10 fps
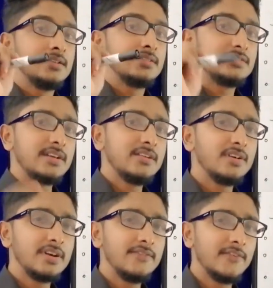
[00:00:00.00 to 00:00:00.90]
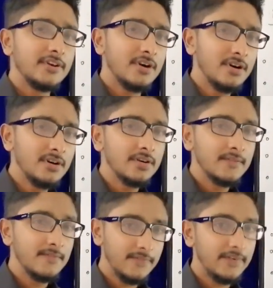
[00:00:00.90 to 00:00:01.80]
Security for your
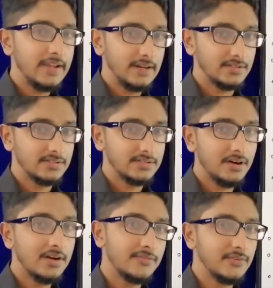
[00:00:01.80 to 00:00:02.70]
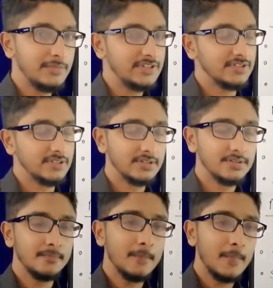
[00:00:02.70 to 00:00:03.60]
files or information.
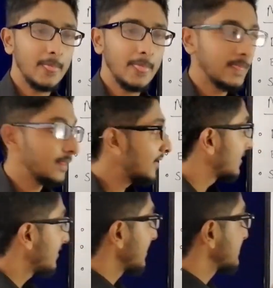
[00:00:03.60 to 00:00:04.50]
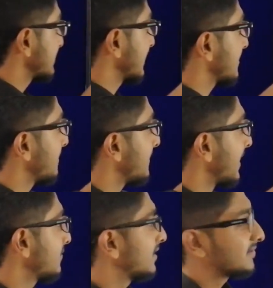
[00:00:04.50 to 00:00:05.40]
Now let's take
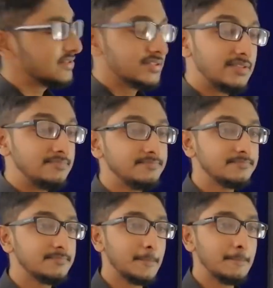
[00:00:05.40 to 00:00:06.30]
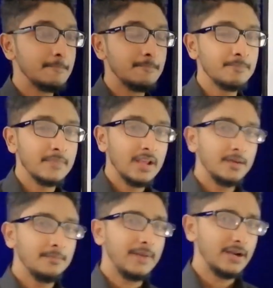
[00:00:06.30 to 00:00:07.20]
manual system.
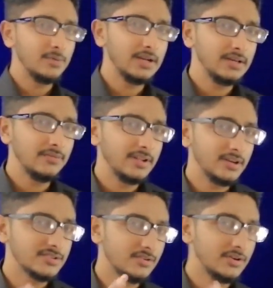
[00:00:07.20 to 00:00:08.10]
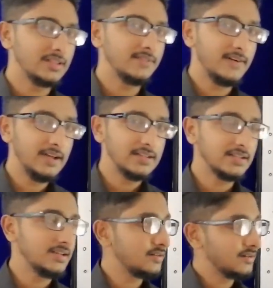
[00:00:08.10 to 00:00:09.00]
Manually, when you're storing the files
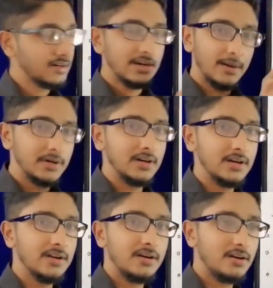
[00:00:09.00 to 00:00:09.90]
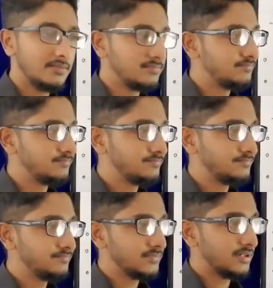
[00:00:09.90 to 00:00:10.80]
in a cupboard or
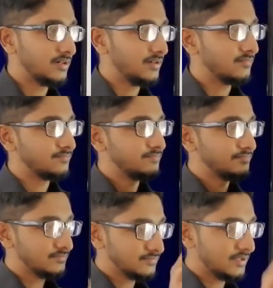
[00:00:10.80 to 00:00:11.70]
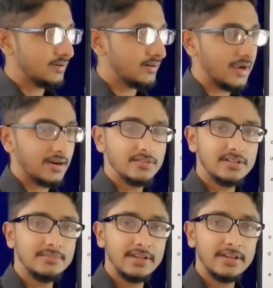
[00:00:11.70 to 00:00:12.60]
a rack or
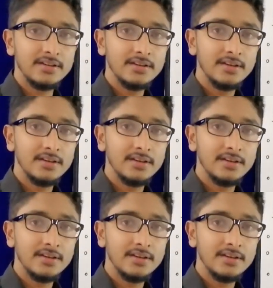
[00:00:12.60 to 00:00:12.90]
something,